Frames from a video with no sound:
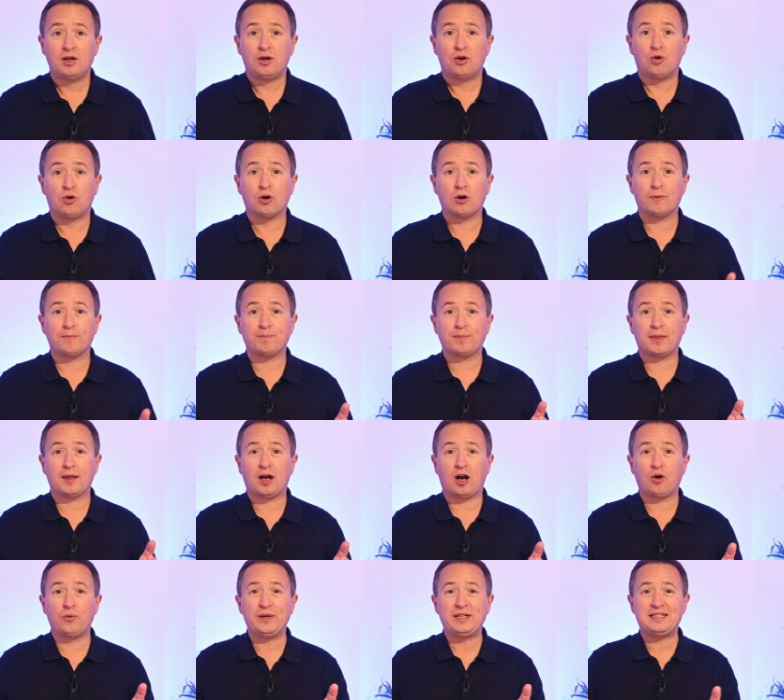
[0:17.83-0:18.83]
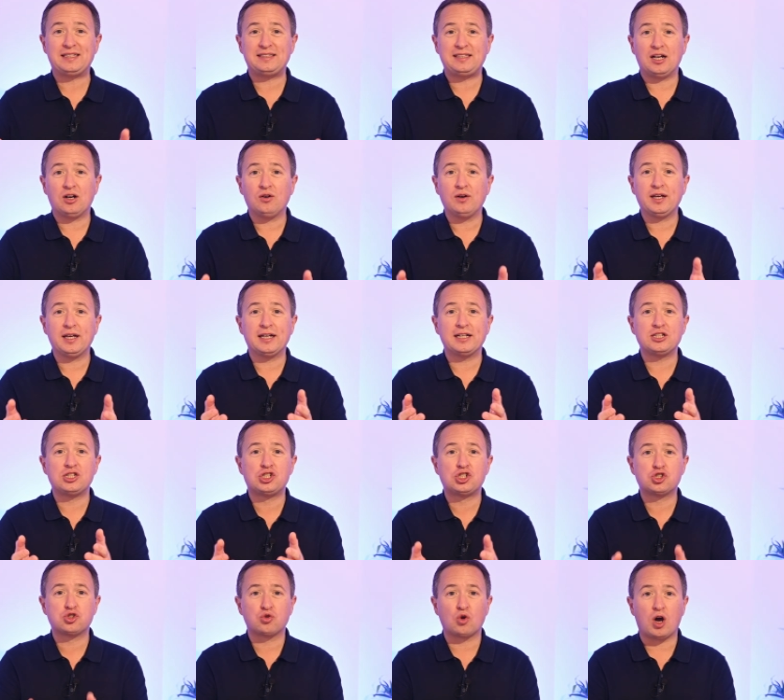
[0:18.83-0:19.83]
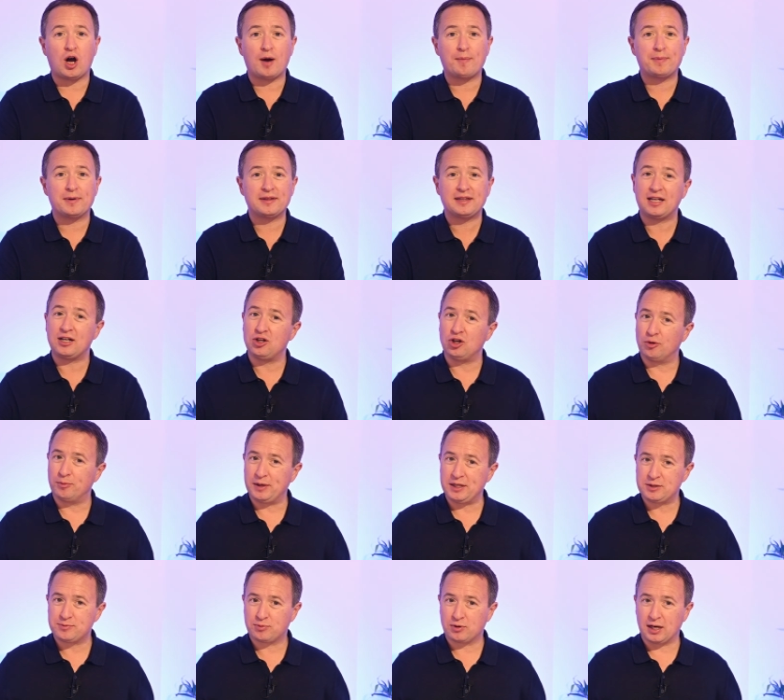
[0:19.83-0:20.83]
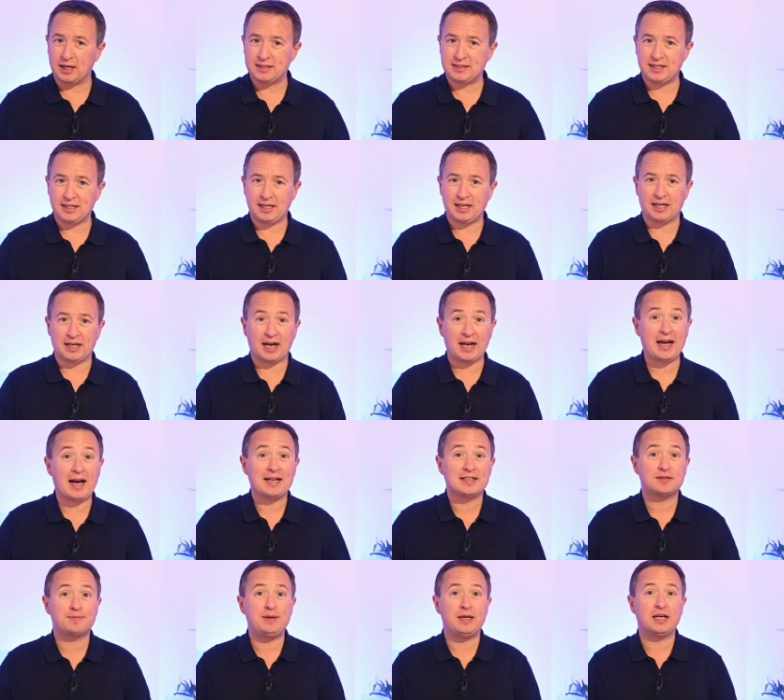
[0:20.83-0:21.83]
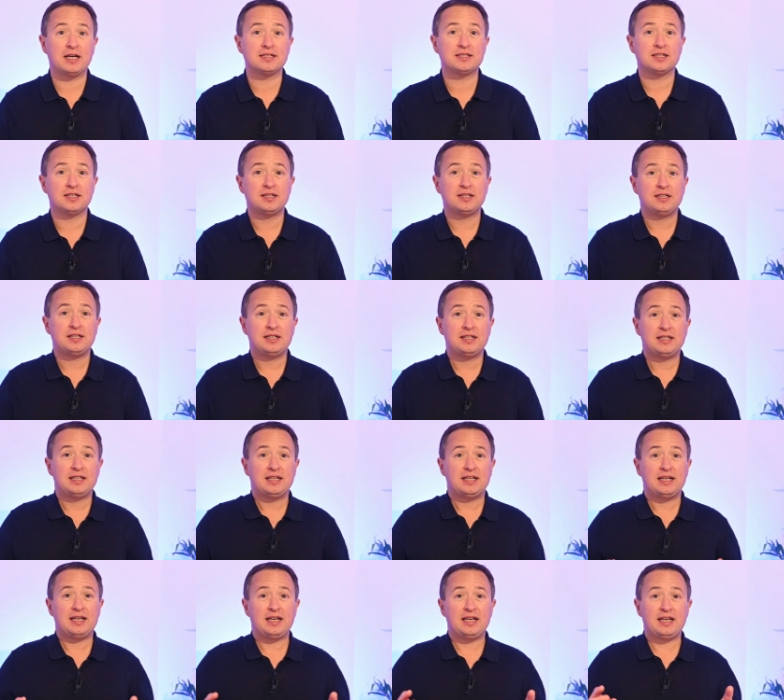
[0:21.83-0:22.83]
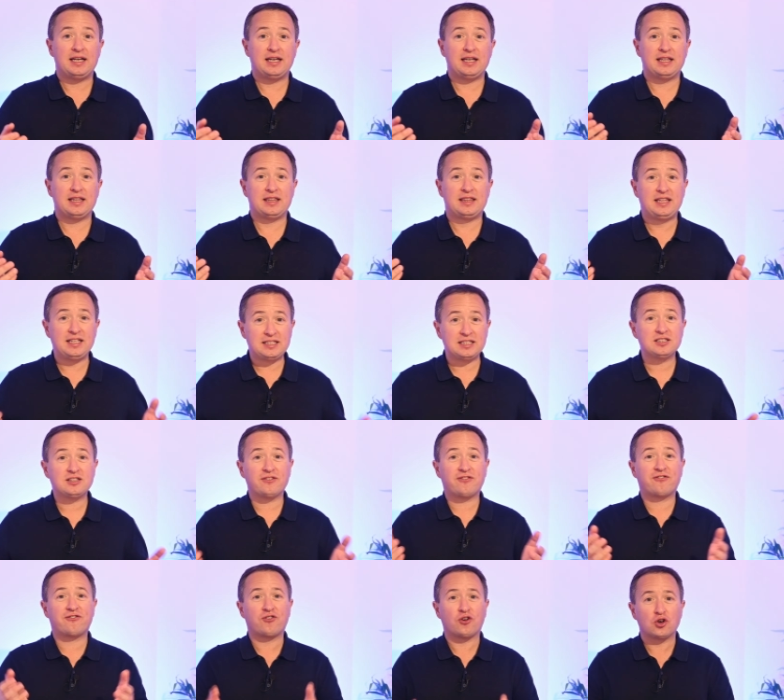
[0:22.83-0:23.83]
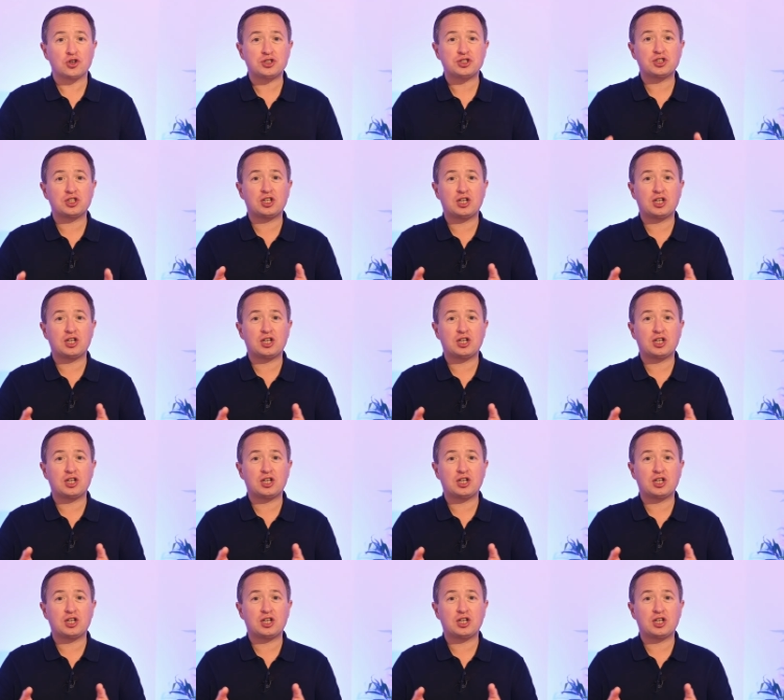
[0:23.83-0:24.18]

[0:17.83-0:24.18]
Or are we staring at a drop that nobody's pricing in? I ask because this is the first